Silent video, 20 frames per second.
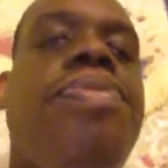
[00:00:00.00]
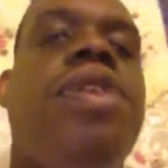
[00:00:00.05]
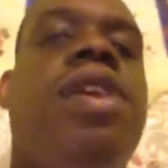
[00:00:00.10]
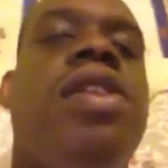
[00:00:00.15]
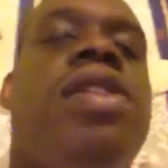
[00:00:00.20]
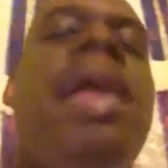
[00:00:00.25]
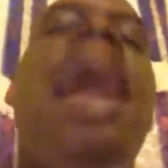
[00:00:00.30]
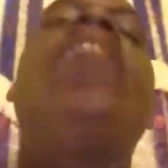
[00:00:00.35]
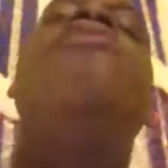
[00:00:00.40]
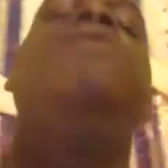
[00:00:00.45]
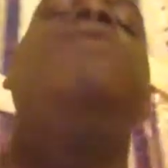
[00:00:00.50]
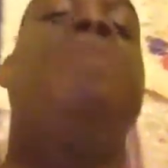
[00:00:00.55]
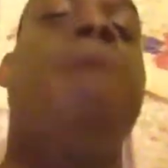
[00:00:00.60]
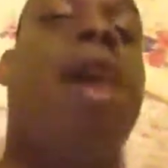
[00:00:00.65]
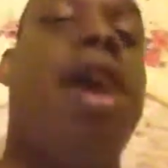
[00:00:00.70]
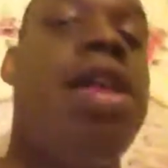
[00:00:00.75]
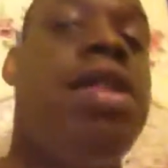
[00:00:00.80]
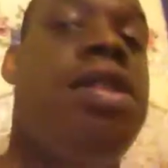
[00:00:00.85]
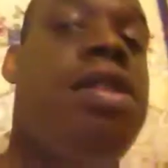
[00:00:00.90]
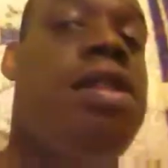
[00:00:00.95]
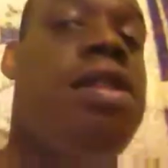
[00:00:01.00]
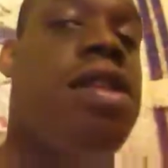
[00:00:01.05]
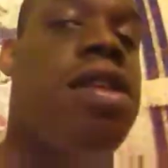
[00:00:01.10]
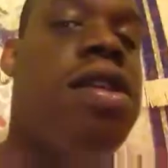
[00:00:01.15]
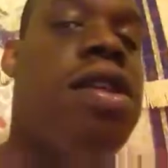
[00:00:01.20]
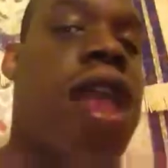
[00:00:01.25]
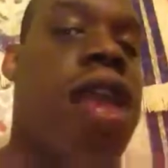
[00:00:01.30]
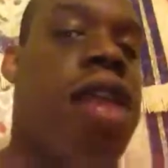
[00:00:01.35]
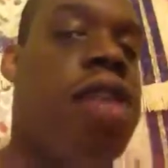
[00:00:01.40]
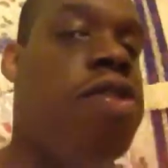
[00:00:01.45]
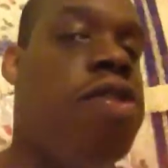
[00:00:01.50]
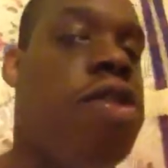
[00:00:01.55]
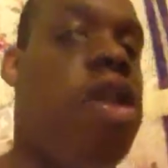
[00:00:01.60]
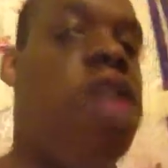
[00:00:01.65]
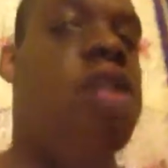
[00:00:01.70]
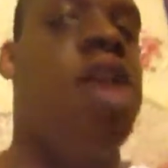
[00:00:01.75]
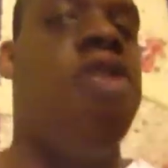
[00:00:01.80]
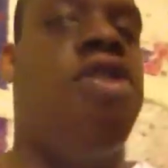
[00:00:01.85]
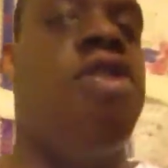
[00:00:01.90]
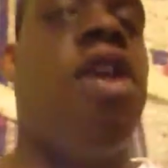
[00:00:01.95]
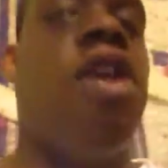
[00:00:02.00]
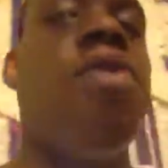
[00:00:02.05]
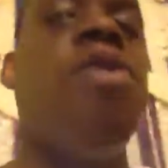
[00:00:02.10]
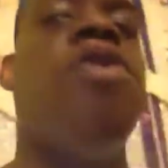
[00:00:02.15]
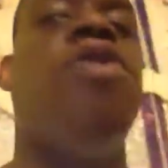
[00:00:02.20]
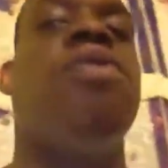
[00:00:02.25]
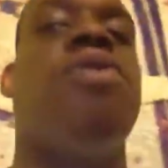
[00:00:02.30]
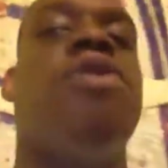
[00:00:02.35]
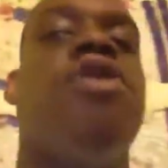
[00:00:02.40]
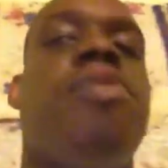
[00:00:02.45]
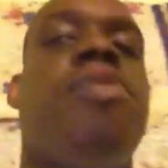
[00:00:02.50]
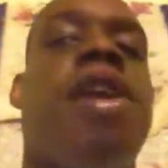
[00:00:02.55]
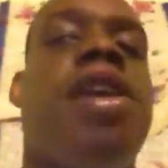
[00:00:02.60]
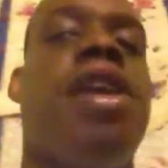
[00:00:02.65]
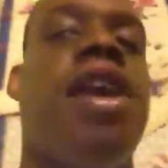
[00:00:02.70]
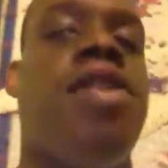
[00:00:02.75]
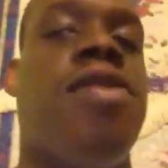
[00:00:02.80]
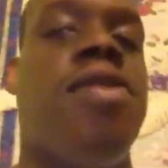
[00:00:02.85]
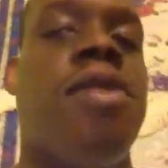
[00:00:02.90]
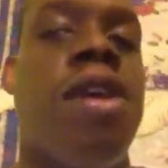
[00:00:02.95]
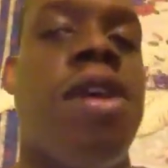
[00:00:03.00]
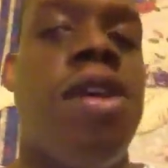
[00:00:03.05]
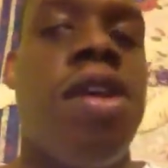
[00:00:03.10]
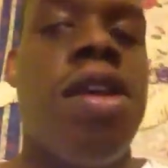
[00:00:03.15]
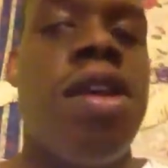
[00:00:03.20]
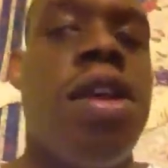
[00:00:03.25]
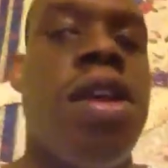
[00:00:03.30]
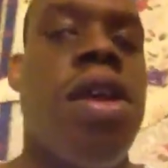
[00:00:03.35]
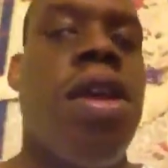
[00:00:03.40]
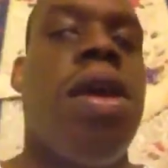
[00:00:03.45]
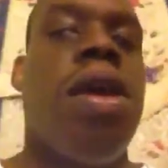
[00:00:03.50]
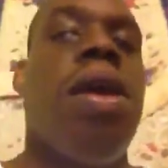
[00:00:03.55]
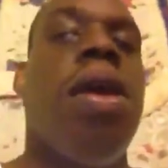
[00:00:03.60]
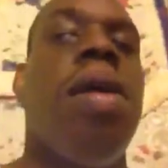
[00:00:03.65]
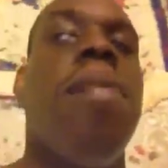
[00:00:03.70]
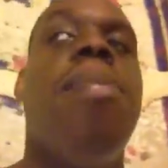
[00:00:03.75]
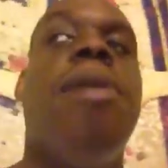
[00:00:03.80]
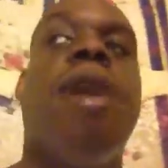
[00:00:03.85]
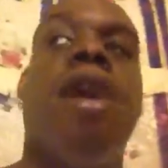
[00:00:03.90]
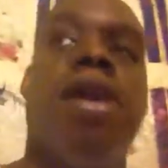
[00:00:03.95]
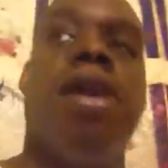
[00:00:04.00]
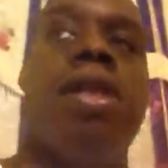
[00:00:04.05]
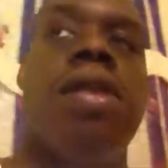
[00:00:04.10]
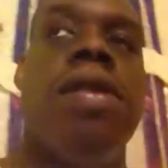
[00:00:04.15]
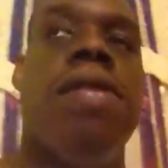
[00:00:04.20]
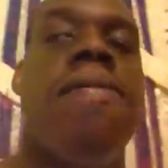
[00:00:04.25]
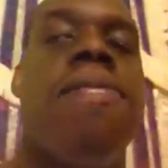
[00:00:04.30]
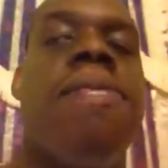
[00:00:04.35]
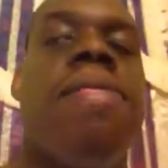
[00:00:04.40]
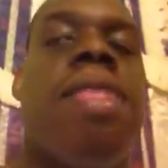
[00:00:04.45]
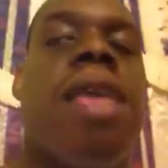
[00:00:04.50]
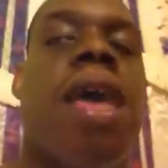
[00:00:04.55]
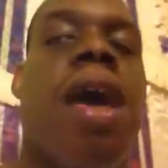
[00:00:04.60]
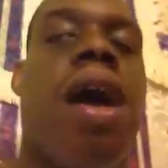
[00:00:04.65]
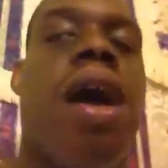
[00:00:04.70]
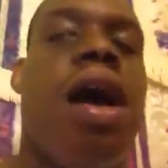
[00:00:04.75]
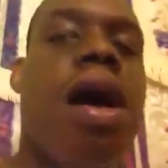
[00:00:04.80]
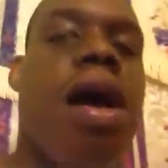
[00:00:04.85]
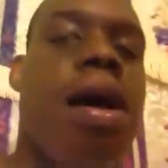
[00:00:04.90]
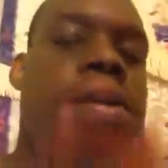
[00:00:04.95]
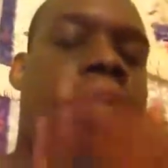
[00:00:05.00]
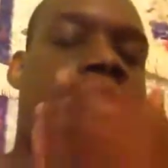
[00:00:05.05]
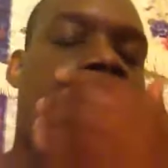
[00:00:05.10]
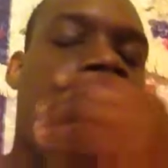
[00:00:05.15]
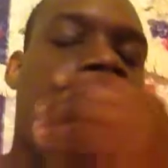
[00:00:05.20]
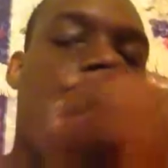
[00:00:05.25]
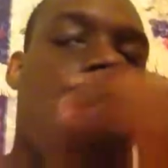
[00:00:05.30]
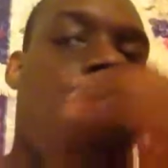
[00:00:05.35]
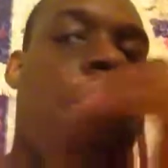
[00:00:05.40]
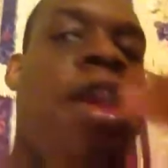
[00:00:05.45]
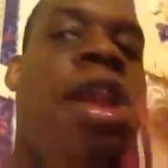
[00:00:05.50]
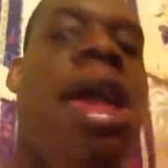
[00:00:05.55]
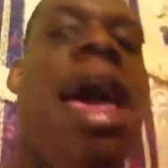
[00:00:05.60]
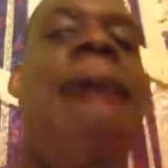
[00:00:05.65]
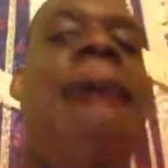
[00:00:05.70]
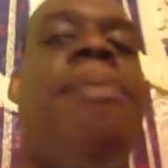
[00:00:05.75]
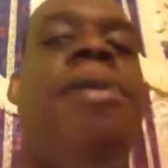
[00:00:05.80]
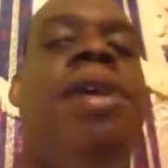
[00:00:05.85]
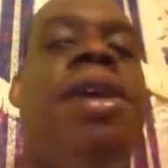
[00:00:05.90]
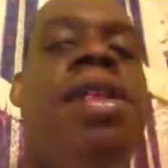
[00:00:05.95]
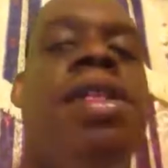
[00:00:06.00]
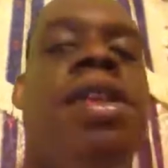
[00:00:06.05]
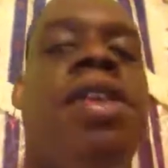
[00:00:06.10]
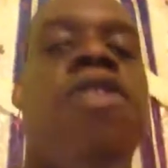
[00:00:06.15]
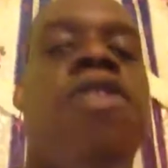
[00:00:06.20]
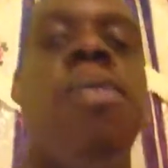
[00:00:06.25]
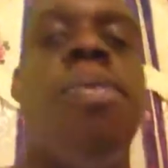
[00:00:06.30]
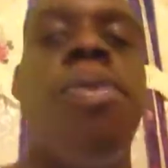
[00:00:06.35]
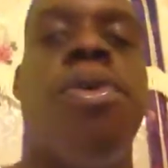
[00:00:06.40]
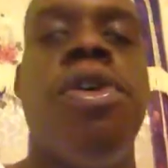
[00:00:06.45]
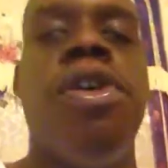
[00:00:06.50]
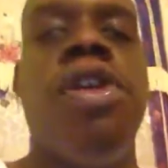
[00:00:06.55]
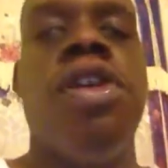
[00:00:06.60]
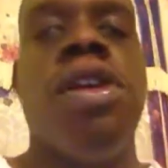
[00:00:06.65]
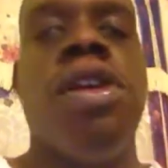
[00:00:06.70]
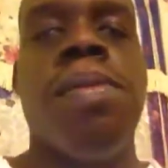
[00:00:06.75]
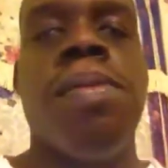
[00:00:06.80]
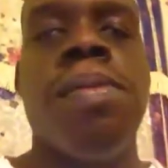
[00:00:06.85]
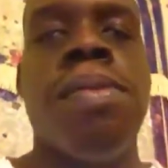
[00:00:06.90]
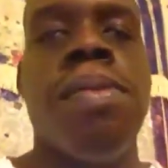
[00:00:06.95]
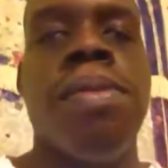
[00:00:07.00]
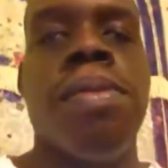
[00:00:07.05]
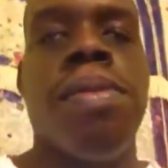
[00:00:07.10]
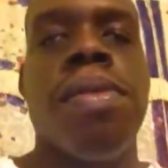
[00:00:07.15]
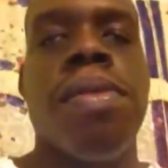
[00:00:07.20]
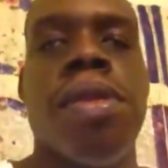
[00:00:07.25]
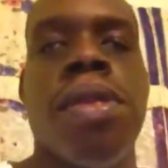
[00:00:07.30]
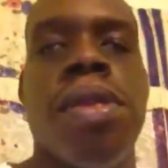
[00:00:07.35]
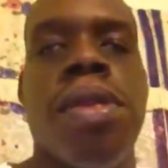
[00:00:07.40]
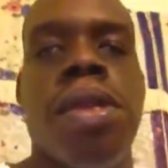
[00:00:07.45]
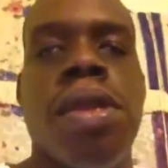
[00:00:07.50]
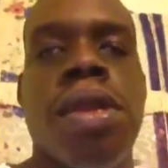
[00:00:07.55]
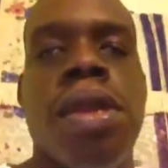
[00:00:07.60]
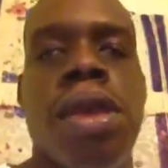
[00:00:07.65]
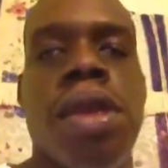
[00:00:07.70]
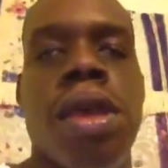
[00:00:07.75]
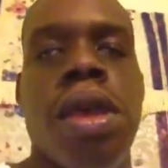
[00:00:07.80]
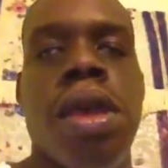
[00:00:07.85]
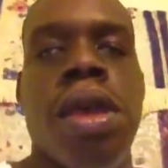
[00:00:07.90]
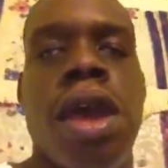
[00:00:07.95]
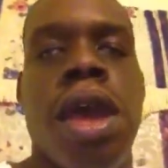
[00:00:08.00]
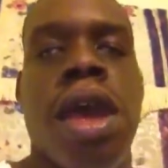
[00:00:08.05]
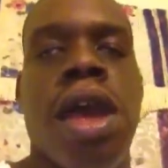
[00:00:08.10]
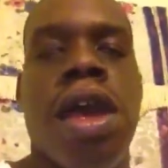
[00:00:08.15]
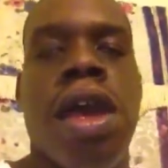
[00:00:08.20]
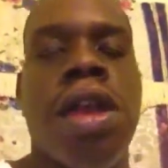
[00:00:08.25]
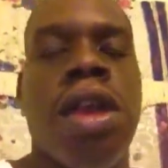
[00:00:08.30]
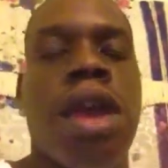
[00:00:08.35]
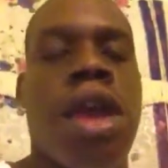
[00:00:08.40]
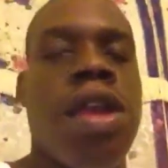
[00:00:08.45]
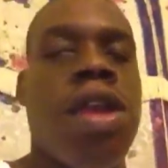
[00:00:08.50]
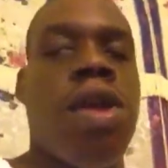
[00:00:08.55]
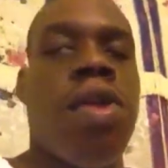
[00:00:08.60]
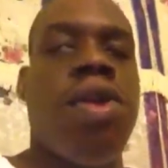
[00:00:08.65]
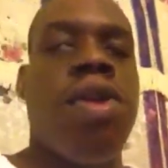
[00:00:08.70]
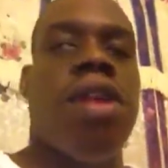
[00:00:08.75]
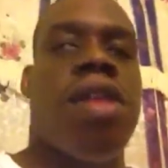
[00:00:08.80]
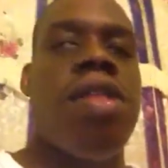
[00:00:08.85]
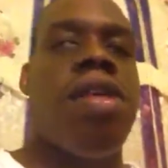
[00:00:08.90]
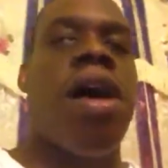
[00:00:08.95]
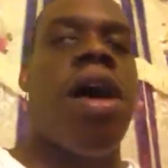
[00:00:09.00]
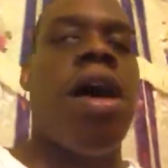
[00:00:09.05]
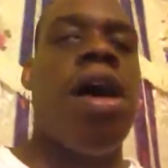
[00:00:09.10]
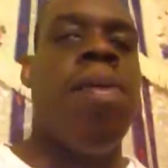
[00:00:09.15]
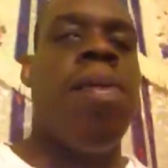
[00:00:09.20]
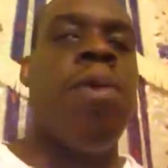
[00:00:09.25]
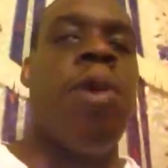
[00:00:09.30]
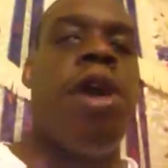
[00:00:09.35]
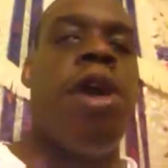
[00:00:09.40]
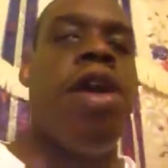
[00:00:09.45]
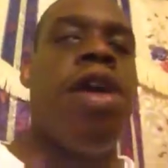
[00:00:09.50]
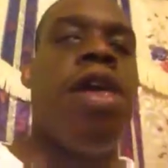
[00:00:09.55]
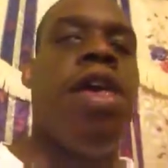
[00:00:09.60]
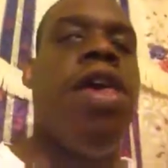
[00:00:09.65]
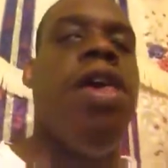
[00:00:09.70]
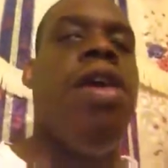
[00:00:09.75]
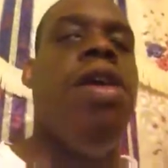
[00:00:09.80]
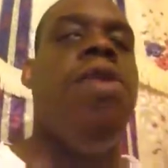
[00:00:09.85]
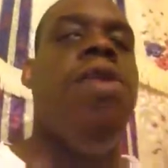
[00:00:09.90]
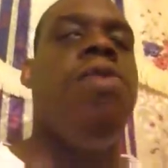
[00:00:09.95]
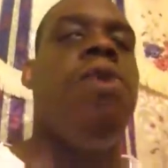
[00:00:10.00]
Nazarites, and their son was supposed to be a Nazarite. But though they weren't happy, they supported him. And there was a time where he